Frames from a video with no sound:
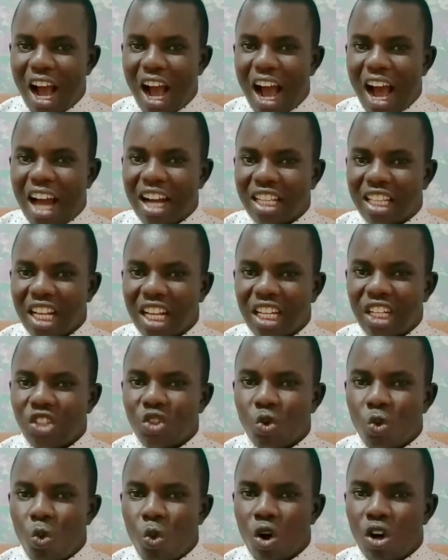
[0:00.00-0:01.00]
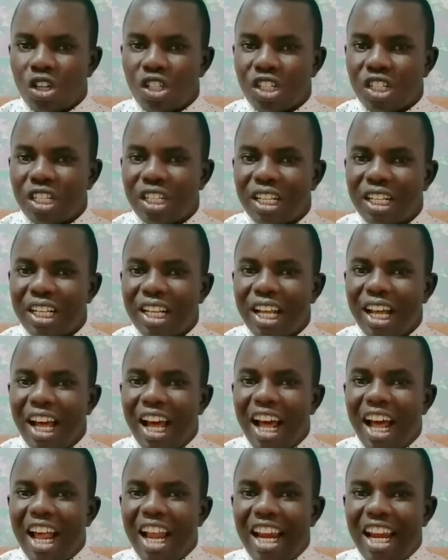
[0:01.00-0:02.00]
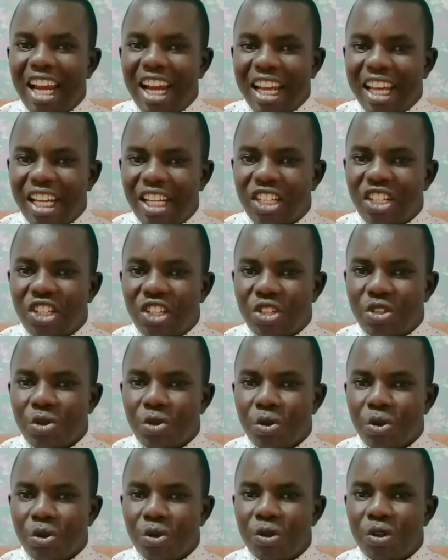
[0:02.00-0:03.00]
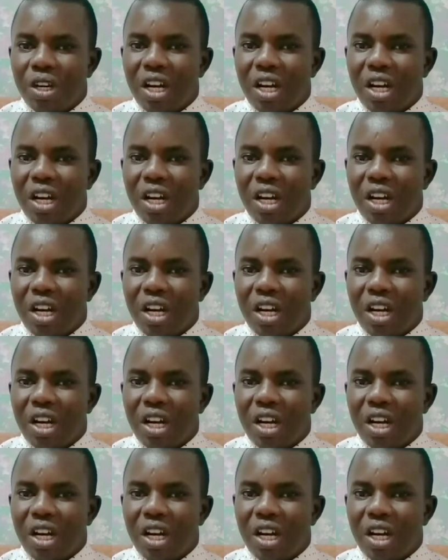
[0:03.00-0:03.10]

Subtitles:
and that is what leads to